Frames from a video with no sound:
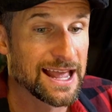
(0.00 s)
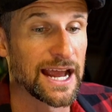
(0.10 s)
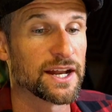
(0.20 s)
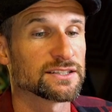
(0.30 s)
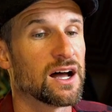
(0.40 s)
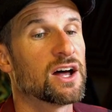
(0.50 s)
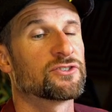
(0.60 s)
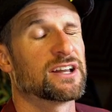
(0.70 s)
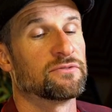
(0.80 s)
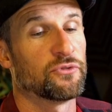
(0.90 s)
It does
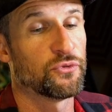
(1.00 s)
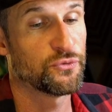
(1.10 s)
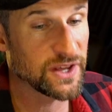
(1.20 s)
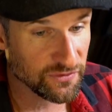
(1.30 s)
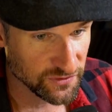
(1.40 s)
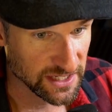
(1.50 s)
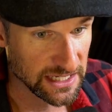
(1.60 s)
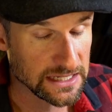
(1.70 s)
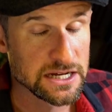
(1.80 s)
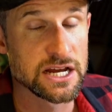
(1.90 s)

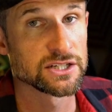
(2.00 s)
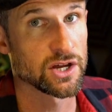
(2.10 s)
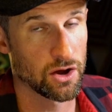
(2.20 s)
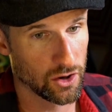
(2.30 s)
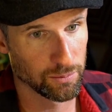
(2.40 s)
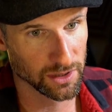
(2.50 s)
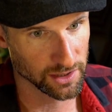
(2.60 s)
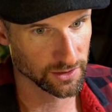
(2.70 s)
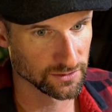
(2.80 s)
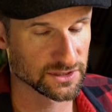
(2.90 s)
150 to all
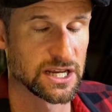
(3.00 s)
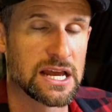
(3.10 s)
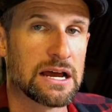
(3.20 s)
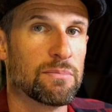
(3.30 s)
balloons,